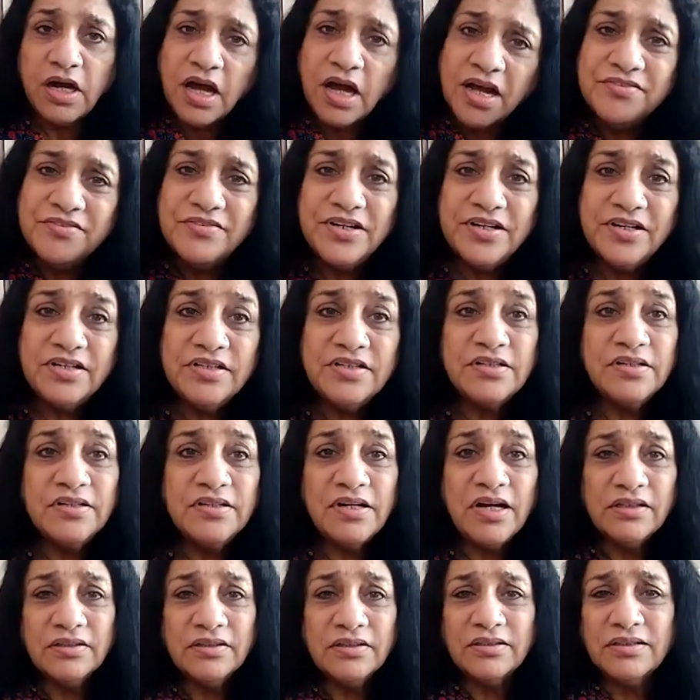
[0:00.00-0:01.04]

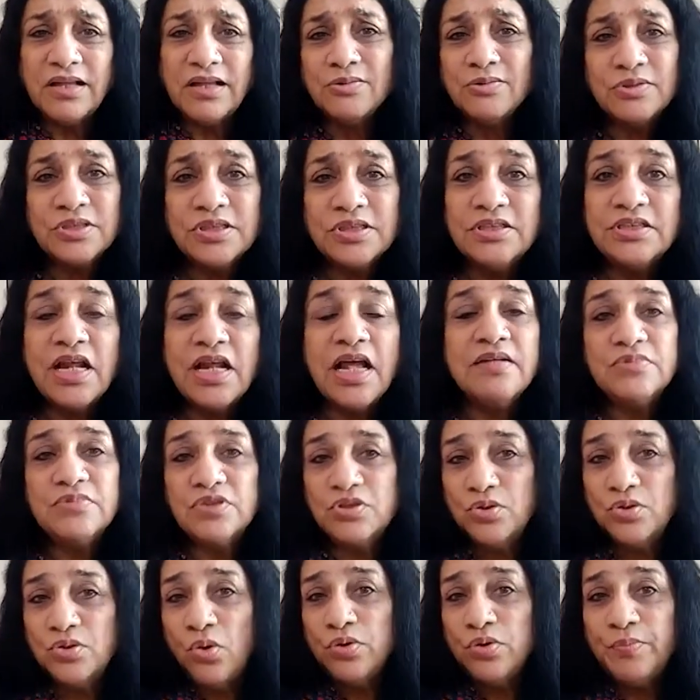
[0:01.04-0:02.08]
100,000 times.
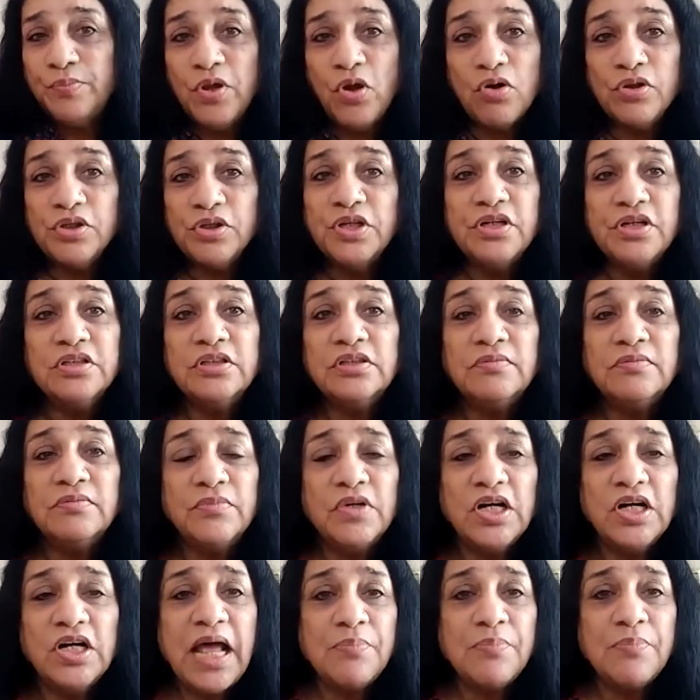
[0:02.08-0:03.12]
Don't be on the
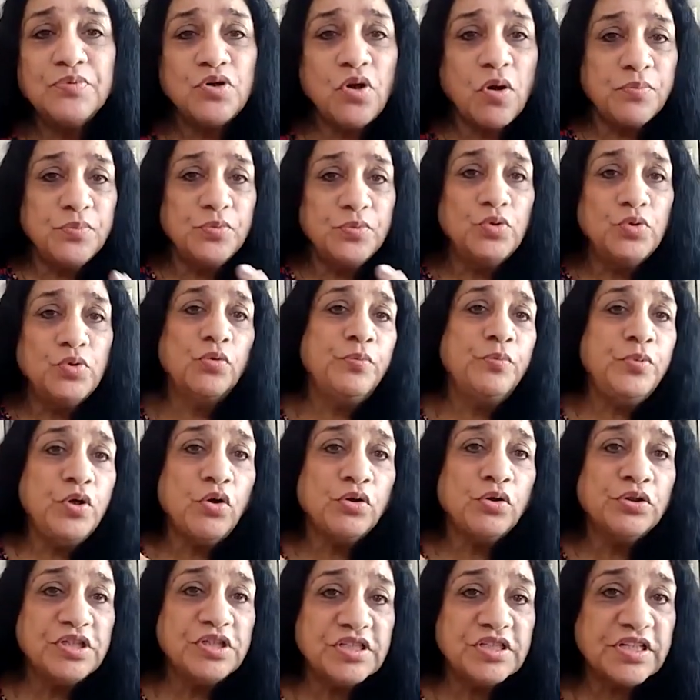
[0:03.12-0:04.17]
laptop, don't be
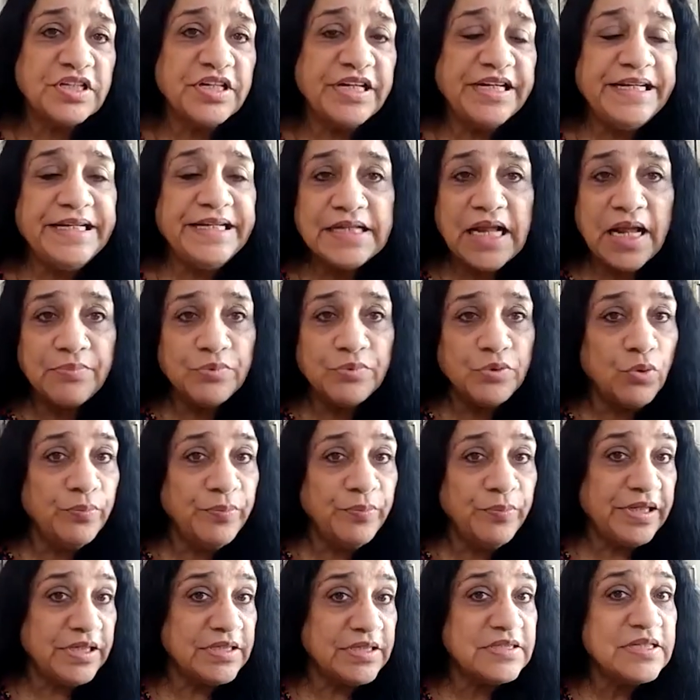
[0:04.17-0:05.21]
on the screen time, don't
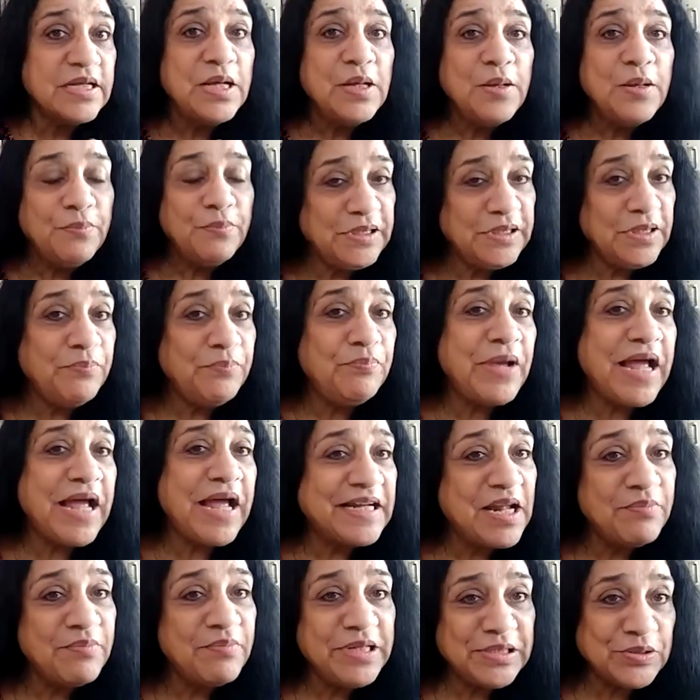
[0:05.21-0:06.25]
be this. But the
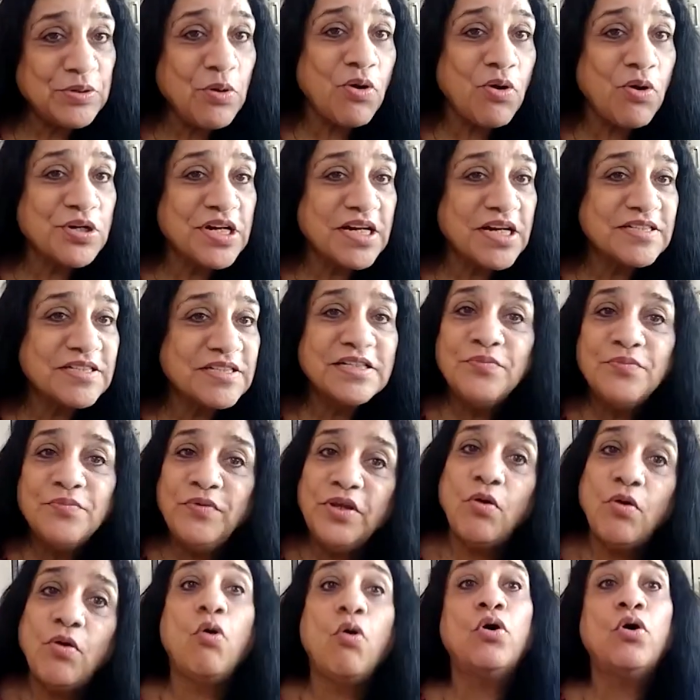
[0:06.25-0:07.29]
pandemic taught us that
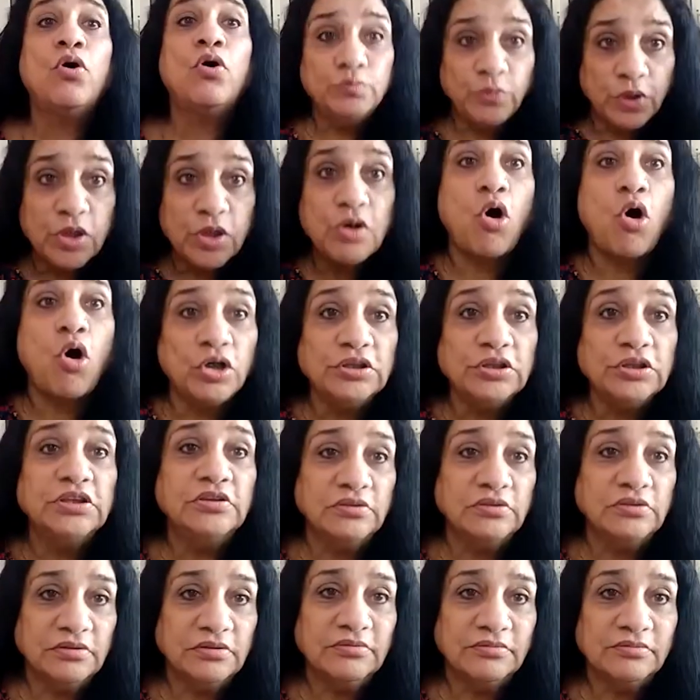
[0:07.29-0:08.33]
we all were on
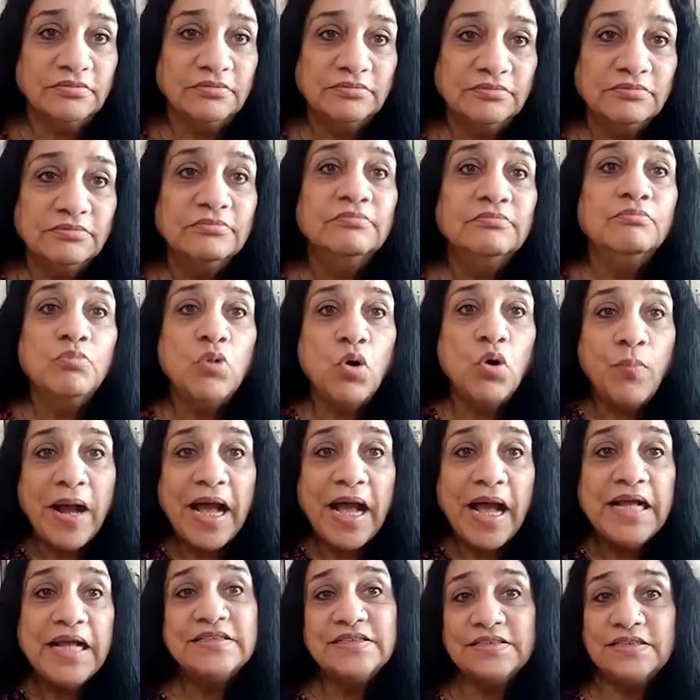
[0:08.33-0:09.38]

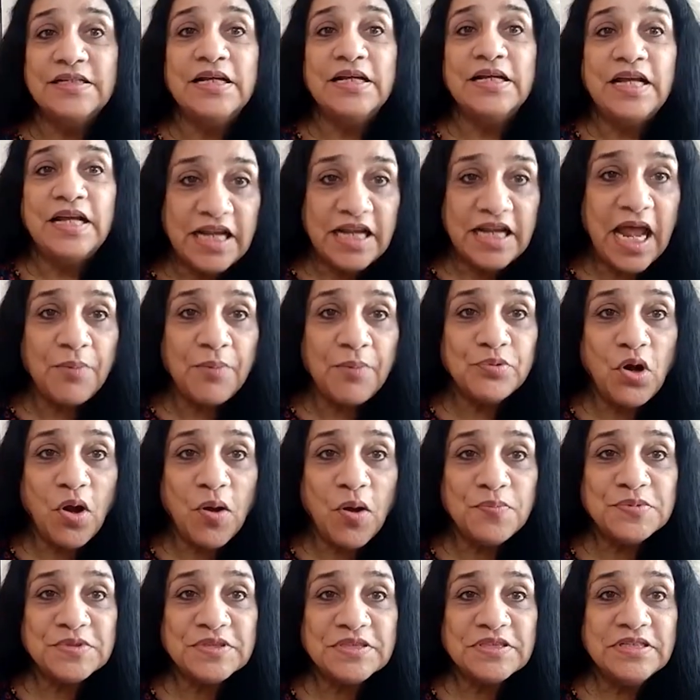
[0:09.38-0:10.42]
mobiles,
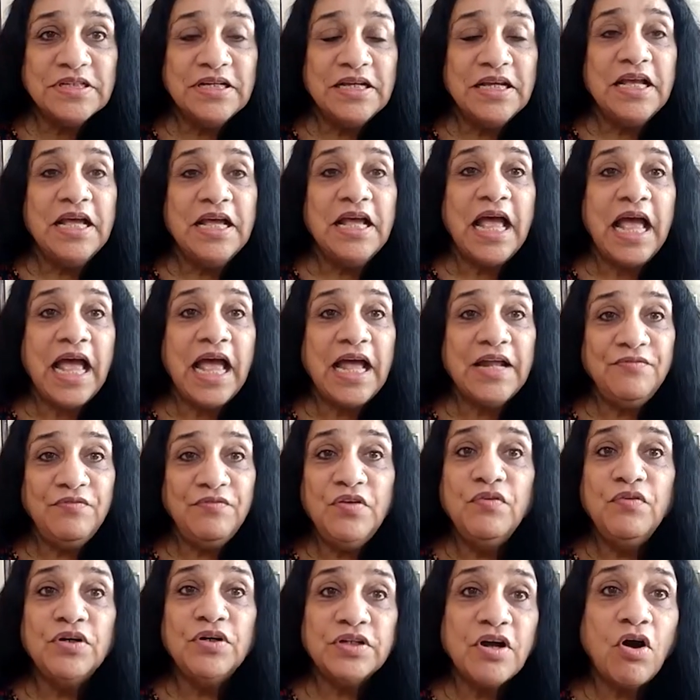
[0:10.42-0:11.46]
laptops, and
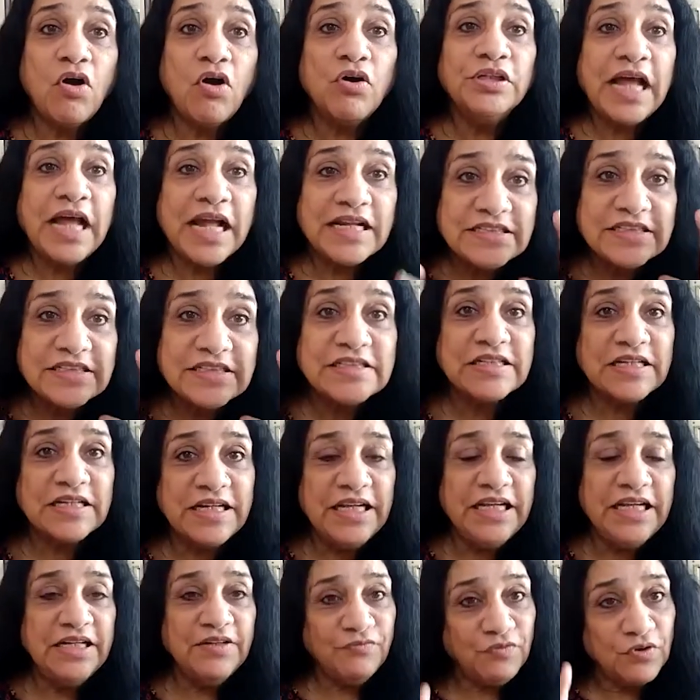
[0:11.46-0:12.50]
we were on that
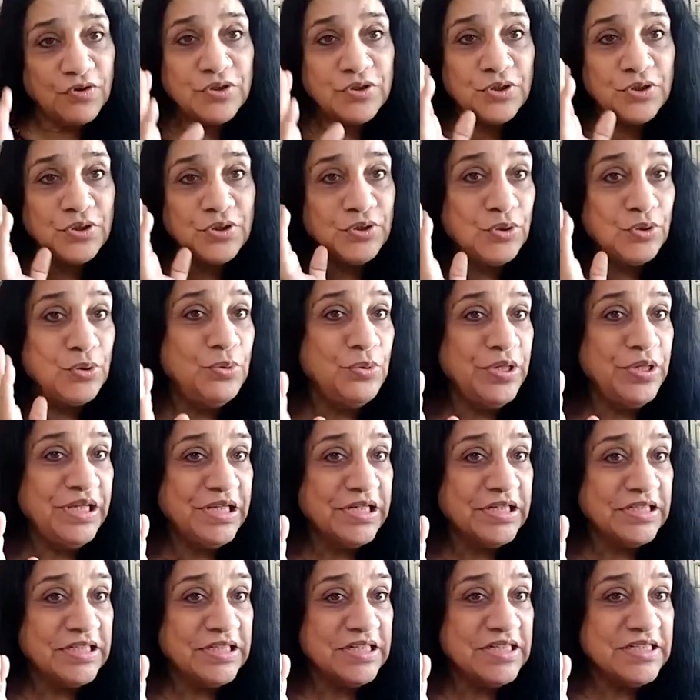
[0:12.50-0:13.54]
screen for 2
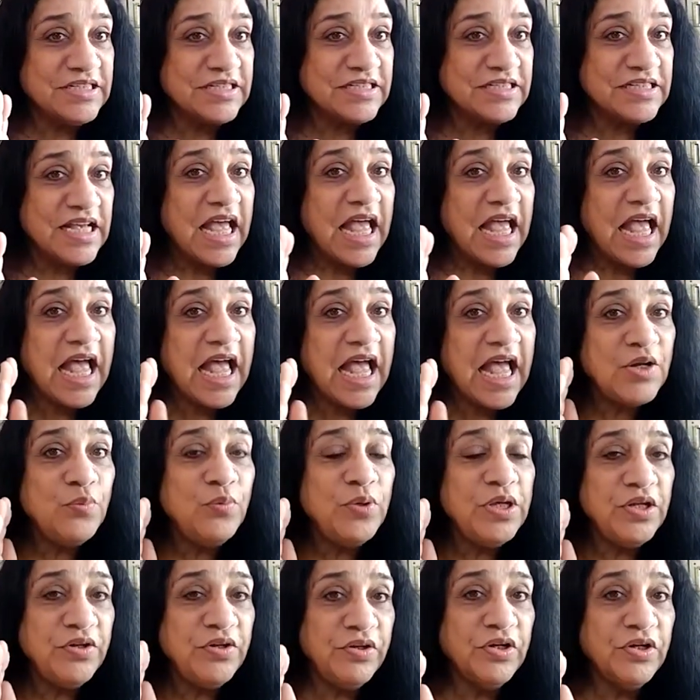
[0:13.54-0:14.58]
years. And
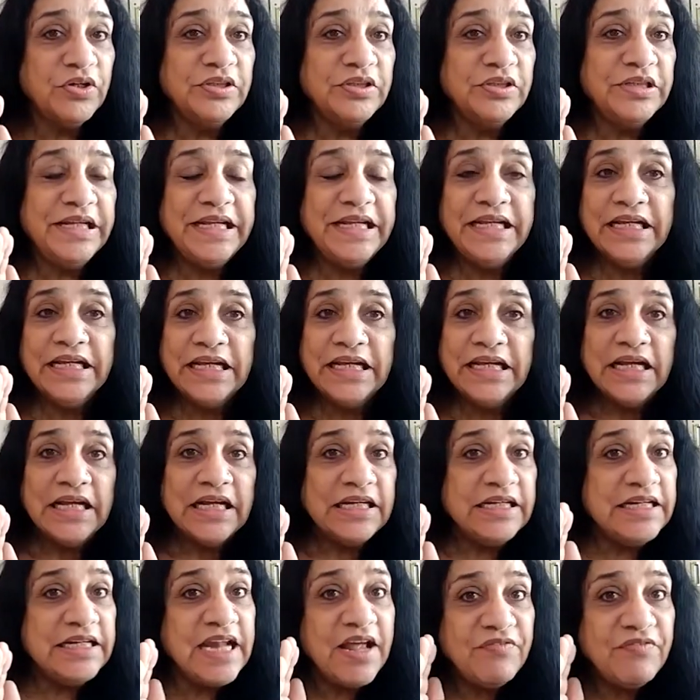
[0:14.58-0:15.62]
we really
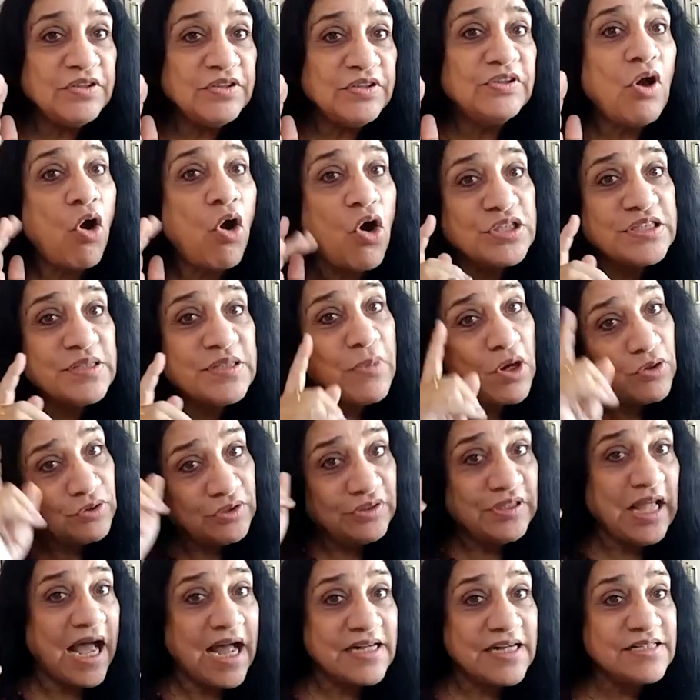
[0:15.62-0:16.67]
never thought
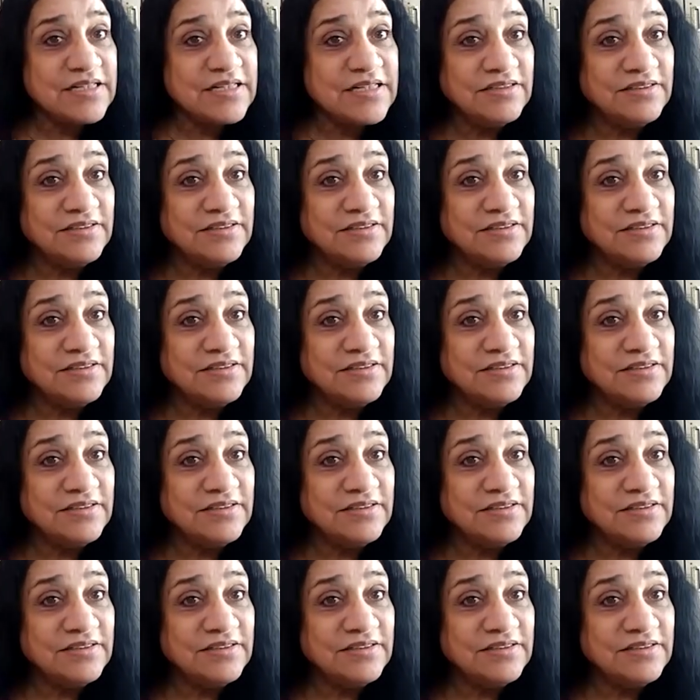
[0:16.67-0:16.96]
about that